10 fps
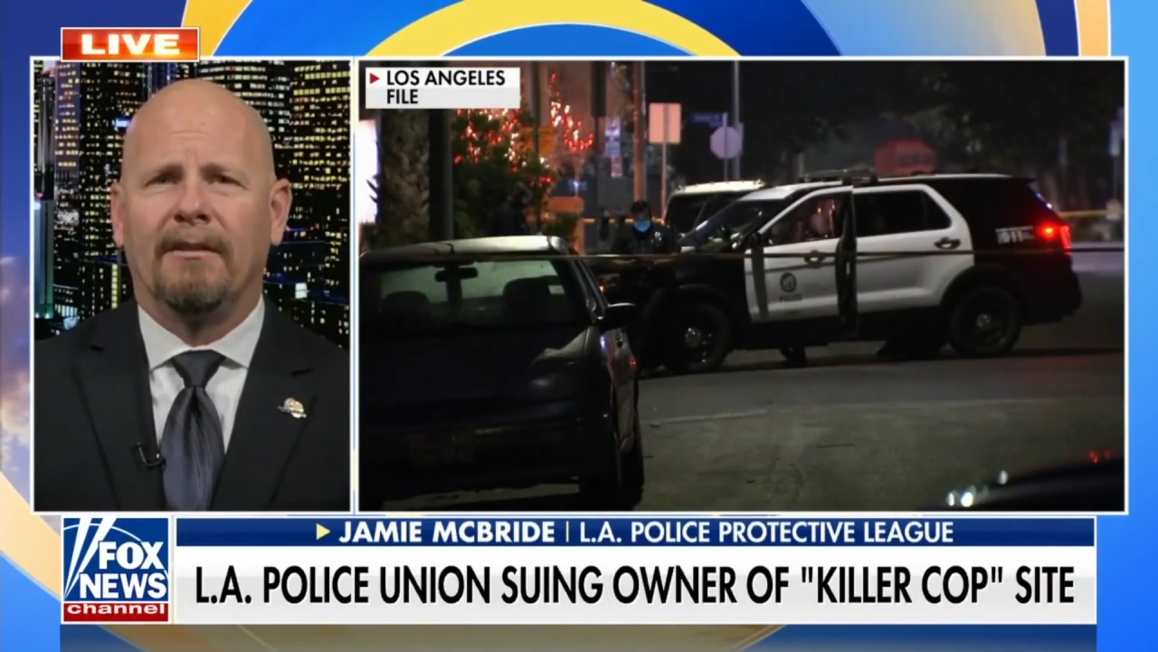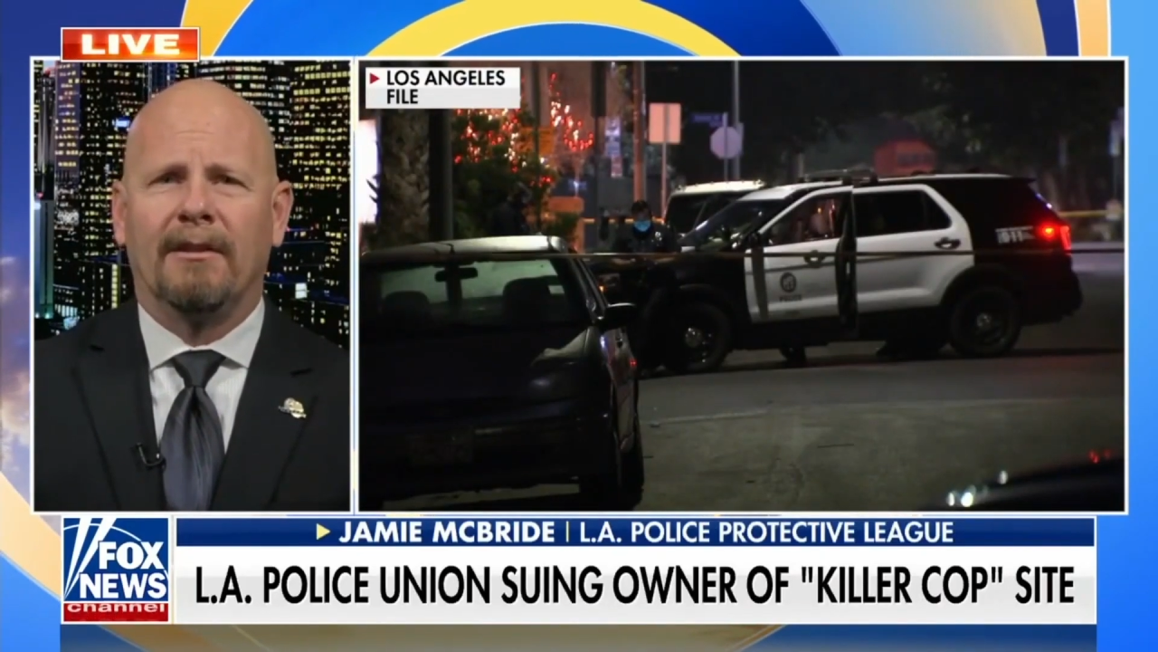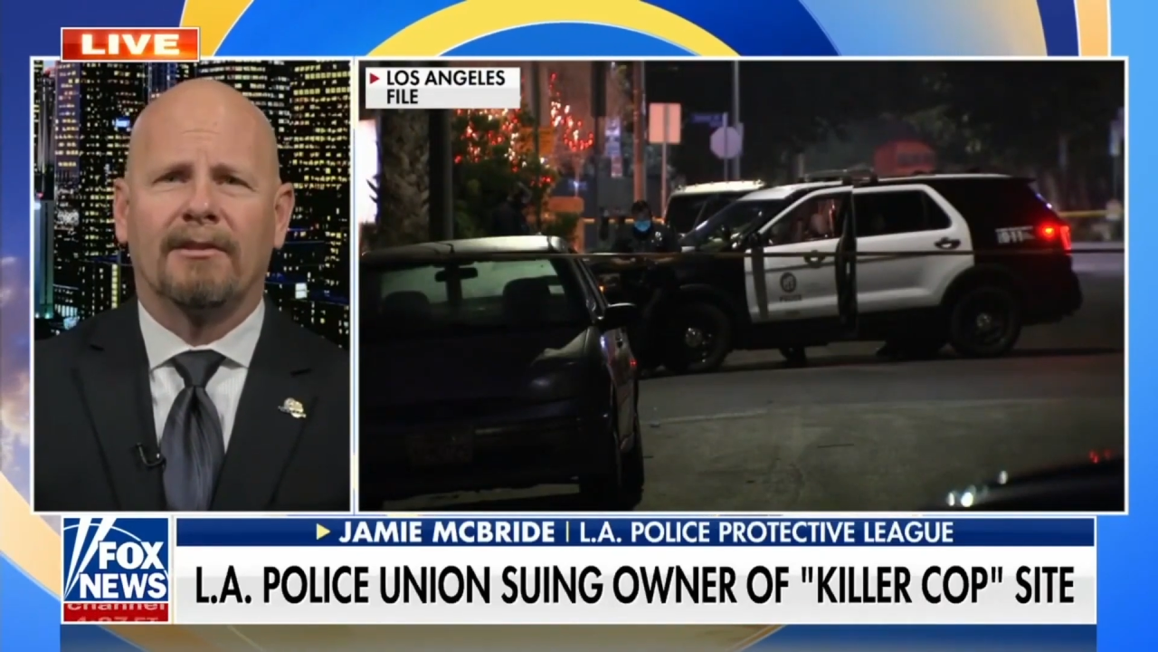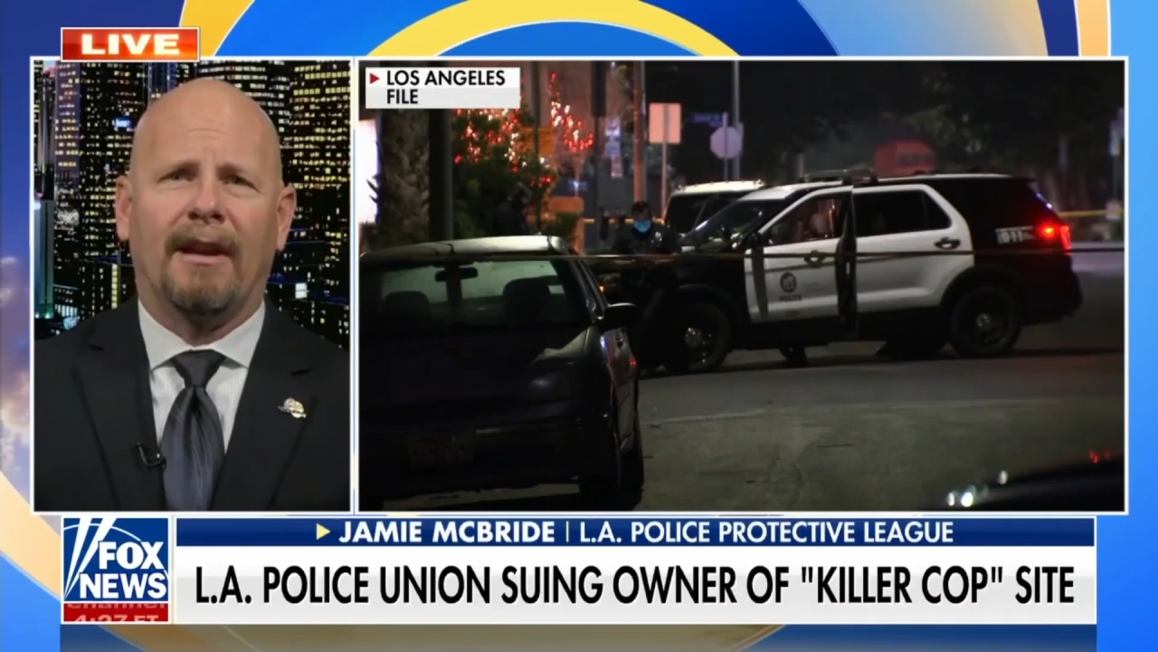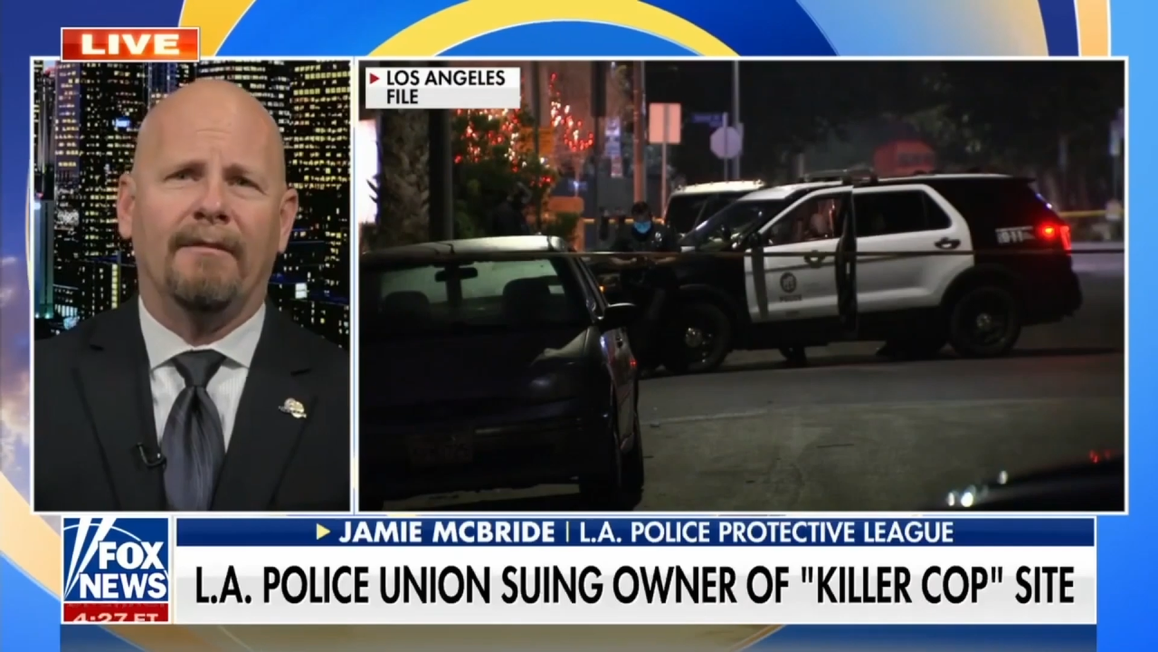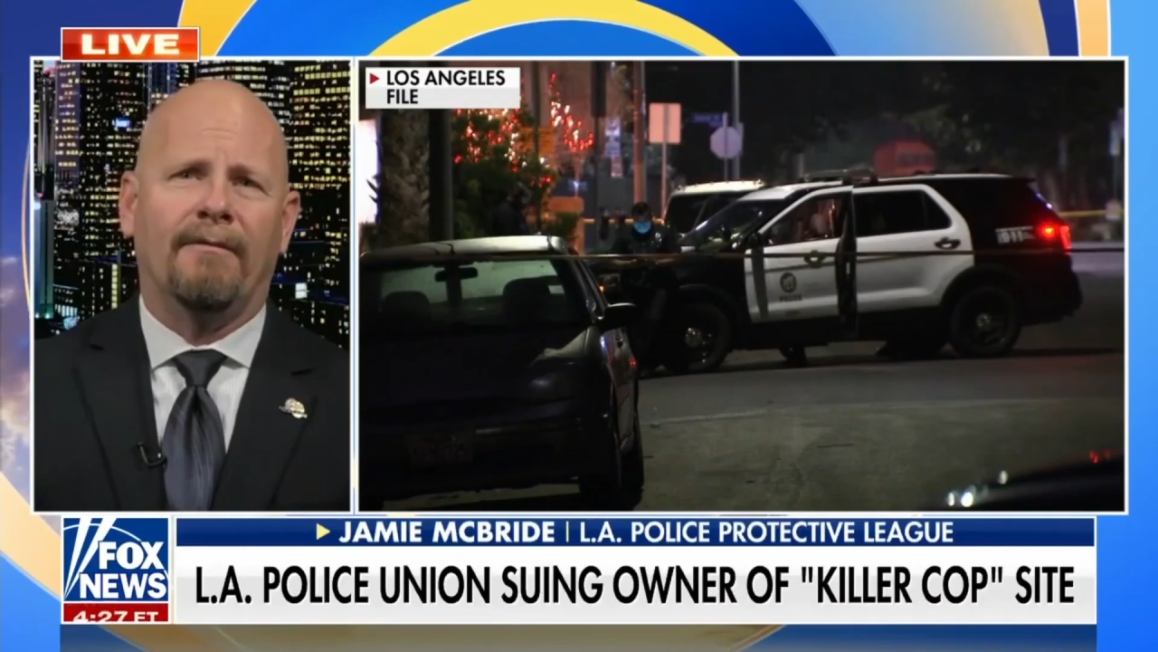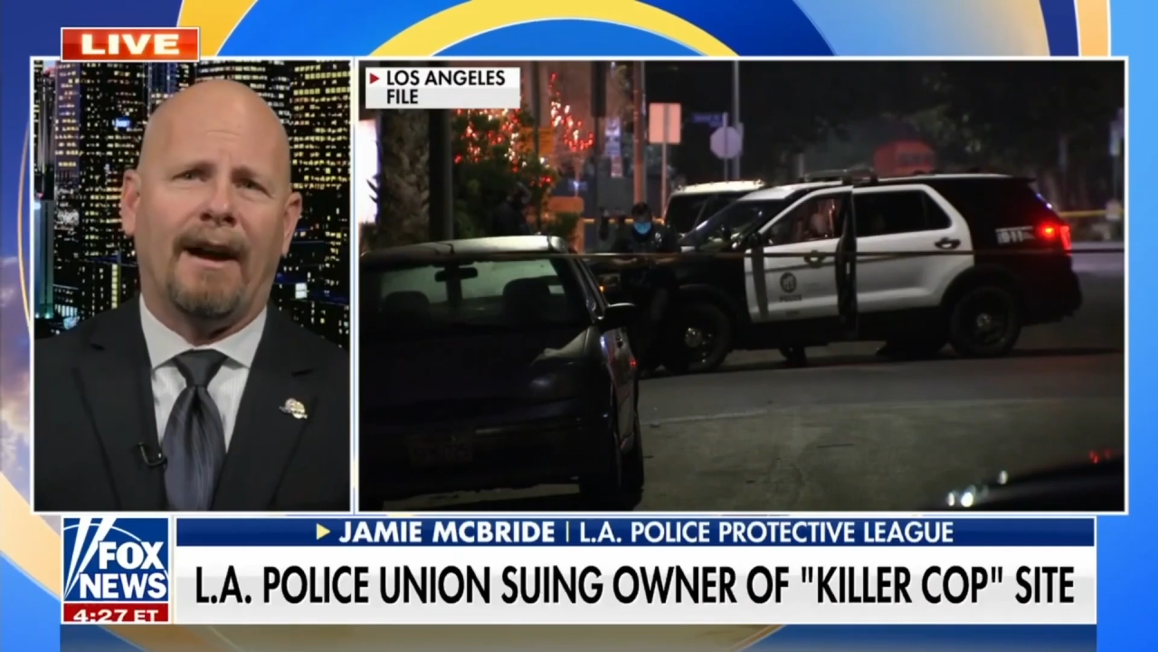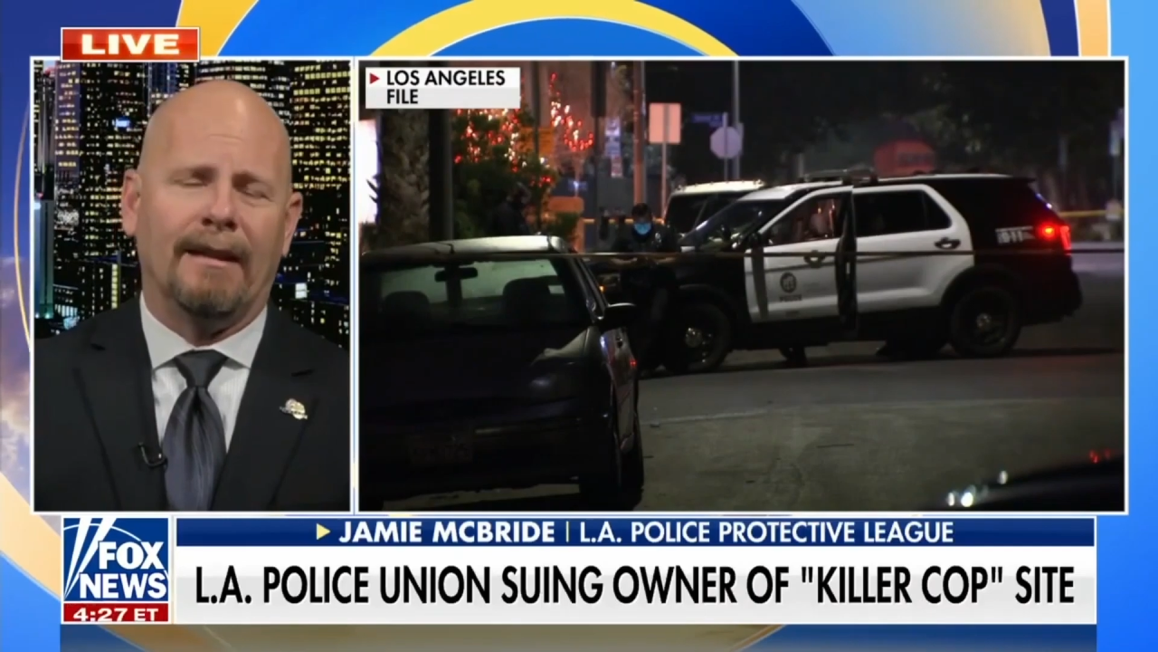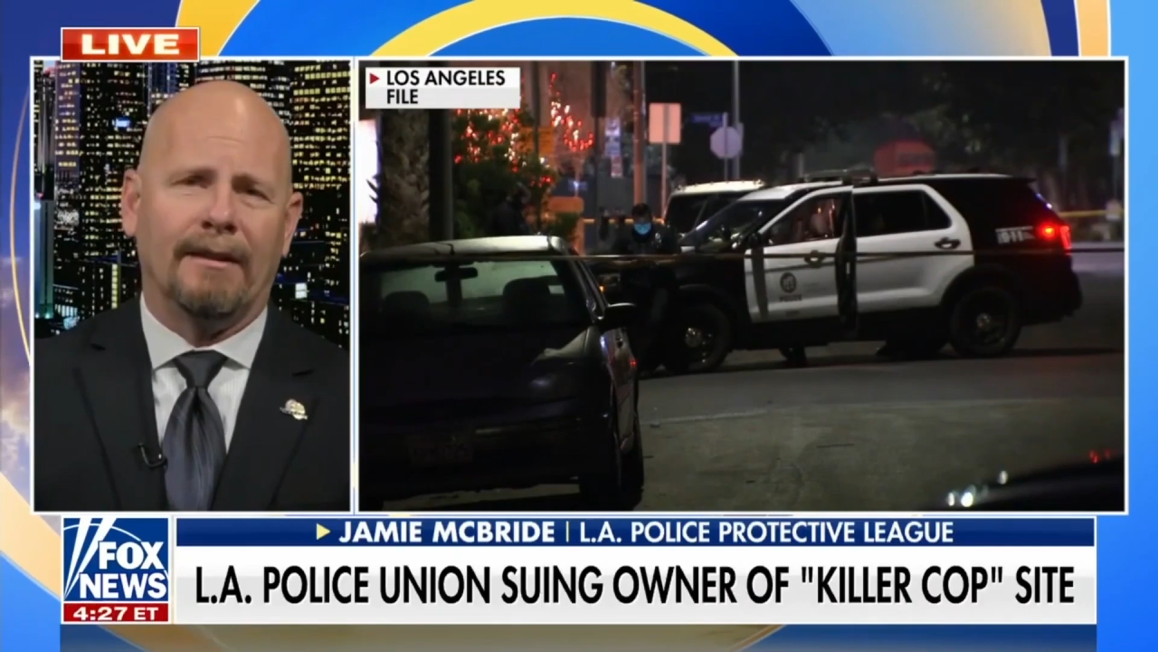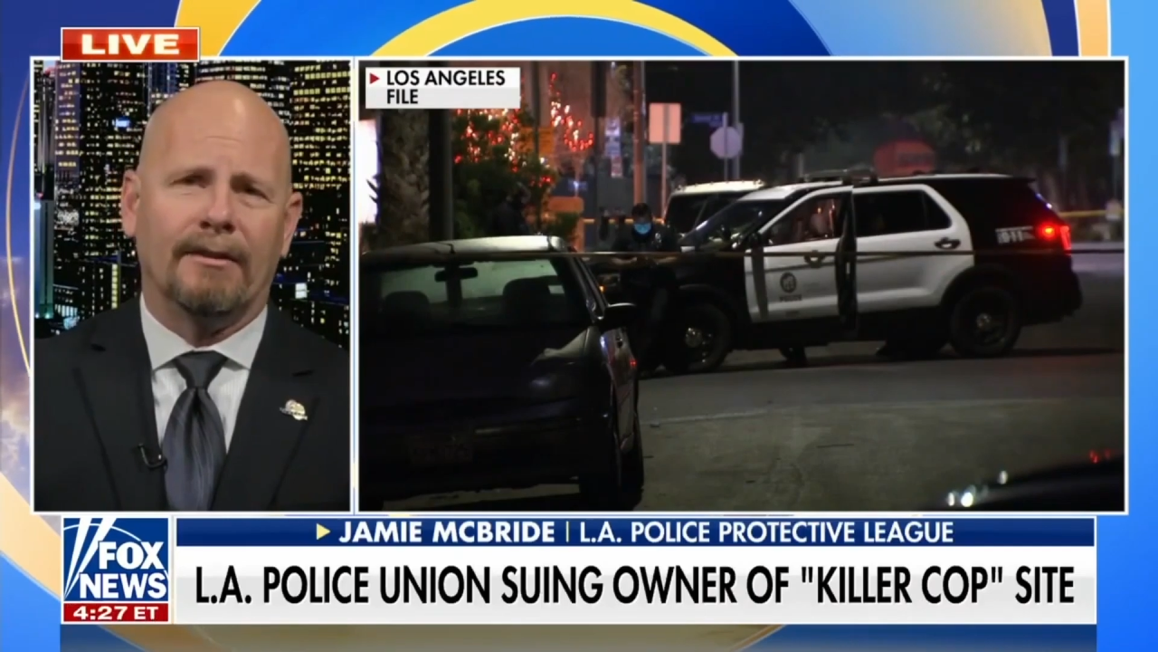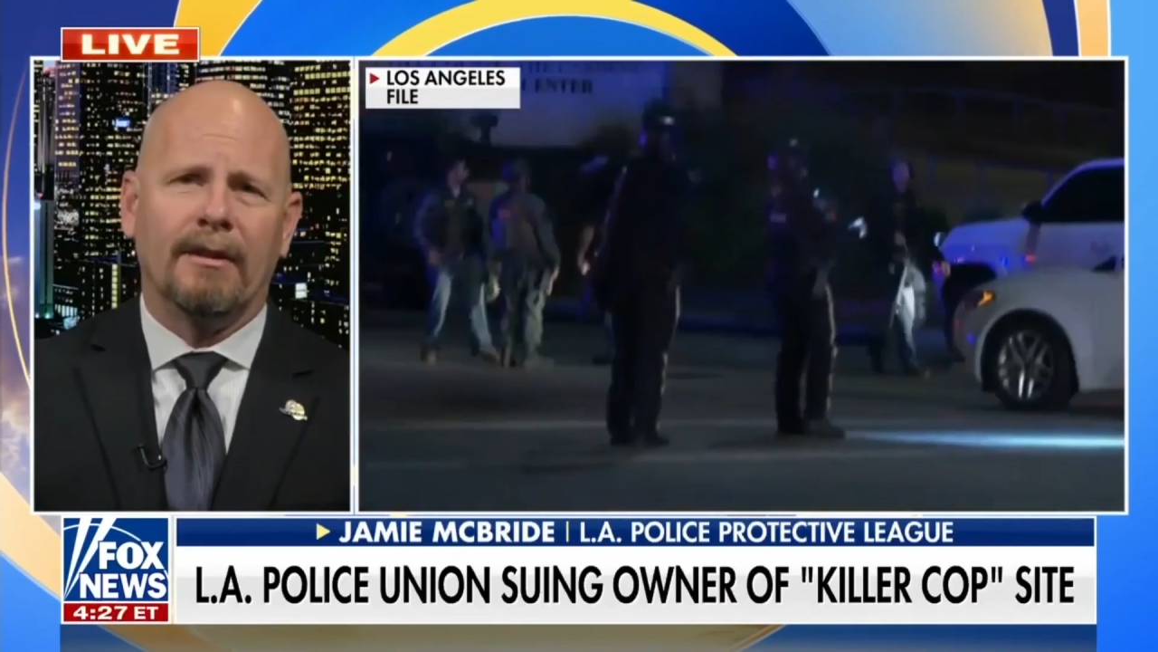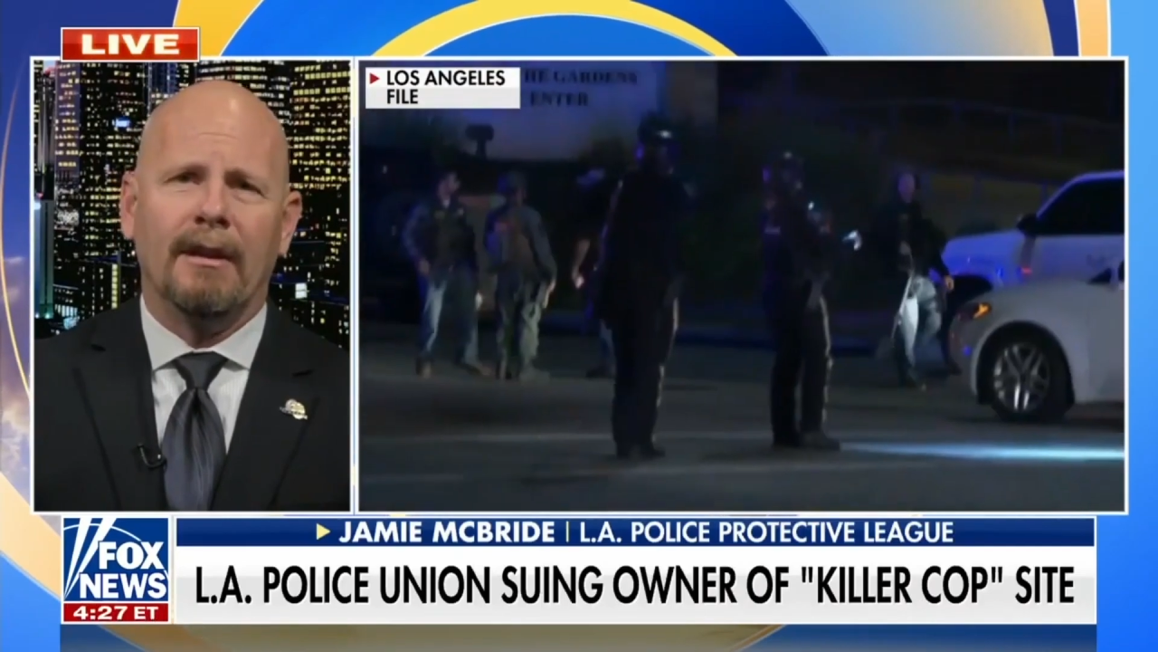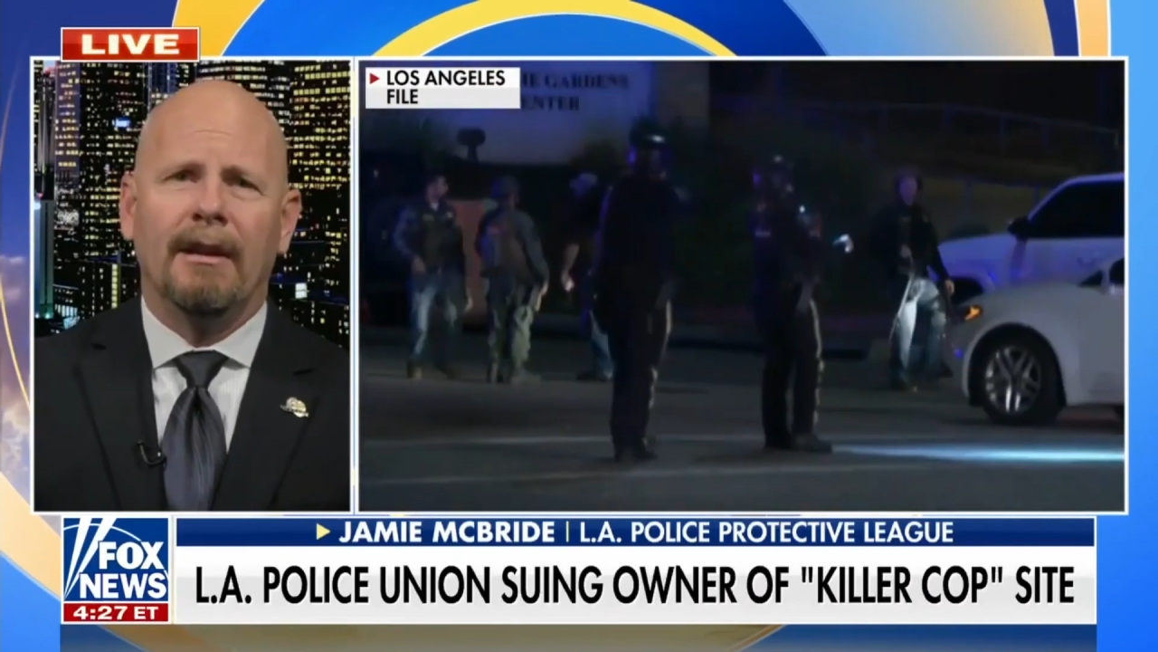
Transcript: incite violence.